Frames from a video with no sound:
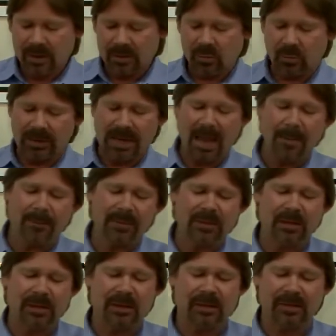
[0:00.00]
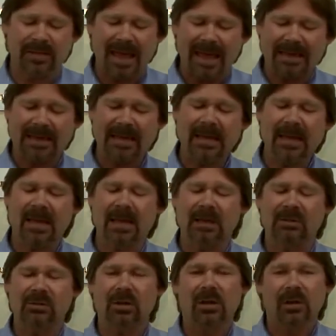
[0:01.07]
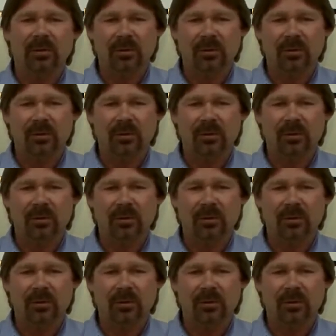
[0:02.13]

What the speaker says: So what happens is that hinge